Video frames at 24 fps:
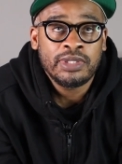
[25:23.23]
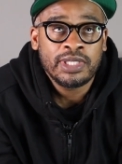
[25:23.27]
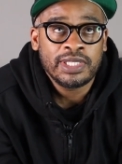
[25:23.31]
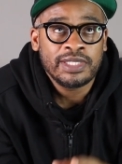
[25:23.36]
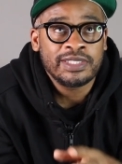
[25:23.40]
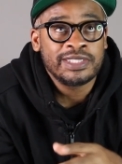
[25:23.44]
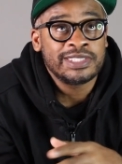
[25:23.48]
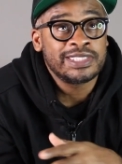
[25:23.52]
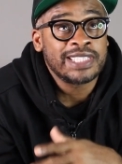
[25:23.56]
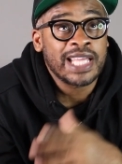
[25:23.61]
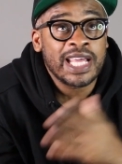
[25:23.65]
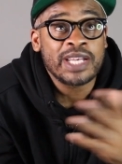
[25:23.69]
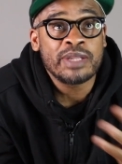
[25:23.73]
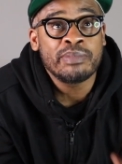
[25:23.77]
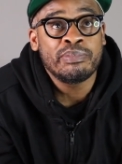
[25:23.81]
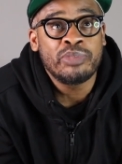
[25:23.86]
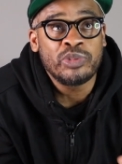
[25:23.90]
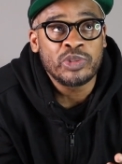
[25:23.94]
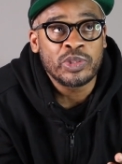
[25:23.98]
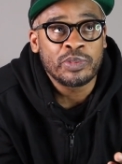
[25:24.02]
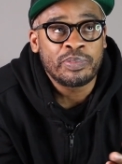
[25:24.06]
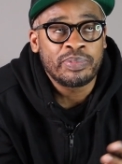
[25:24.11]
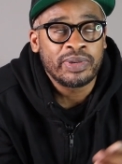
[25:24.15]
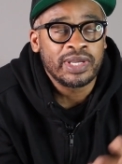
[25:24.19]
it's not in
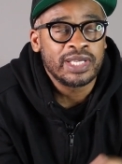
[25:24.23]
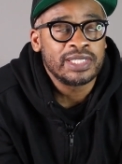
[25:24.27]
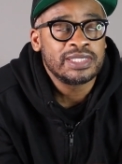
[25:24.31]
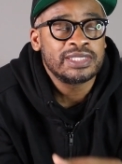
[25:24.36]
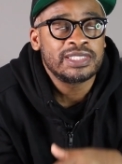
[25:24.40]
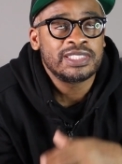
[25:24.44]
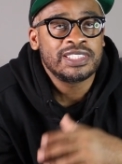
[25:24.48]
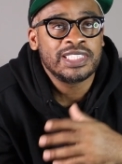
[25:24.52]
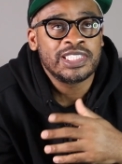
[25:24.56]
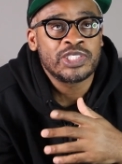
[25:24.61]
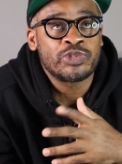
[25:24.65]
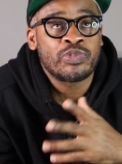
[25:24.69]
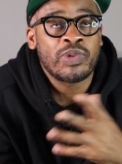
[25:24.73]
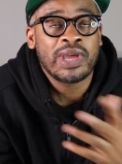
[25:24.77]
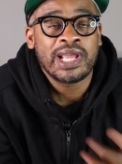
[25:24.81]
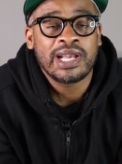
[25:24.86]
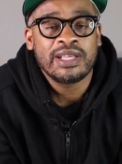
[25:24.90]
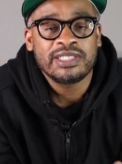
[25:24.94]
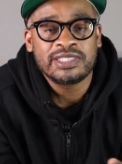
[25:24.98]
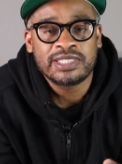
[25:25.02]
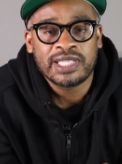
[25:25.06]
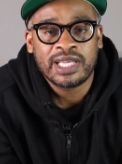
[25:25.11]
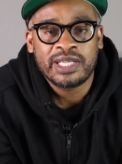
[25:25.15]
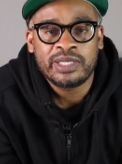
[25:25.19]
Budapest. It's right
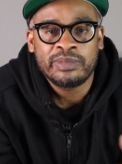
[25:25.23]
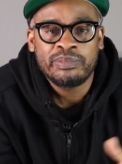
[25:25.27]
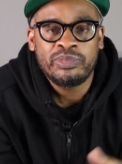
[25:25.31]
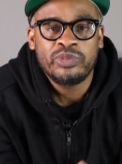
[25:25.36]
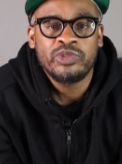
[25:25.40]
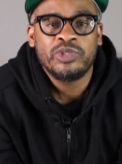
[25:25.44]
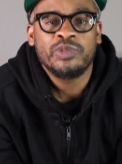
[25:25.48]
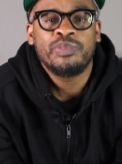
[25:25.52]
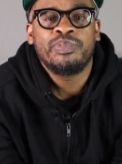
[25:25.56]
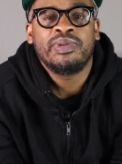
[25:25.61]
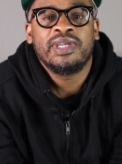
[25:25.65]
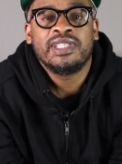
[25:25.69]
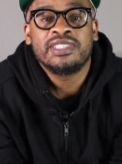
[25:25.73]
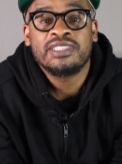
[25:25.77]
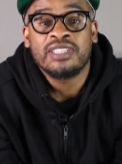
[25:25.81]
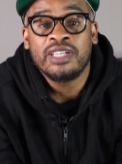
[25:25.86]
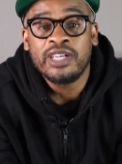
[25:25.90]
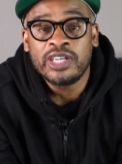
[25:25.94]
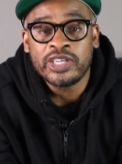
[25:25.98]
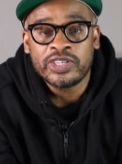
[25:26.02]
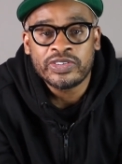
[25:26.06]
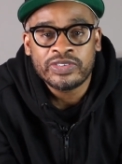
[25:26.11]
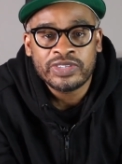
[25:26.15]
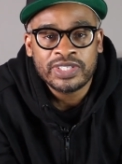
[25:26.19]
outside of Budapest,
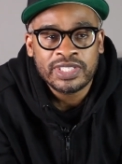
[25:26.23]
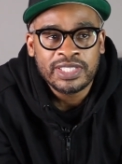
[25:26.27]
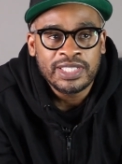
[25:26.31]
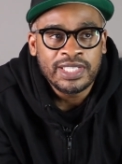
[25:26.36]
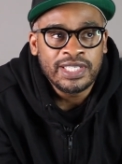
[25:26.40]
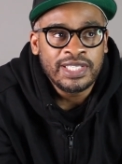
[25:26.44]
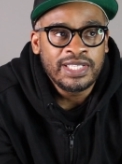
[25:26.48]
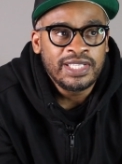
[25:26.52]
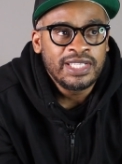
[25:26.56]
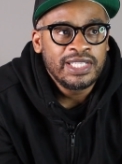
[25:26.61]
Hungary.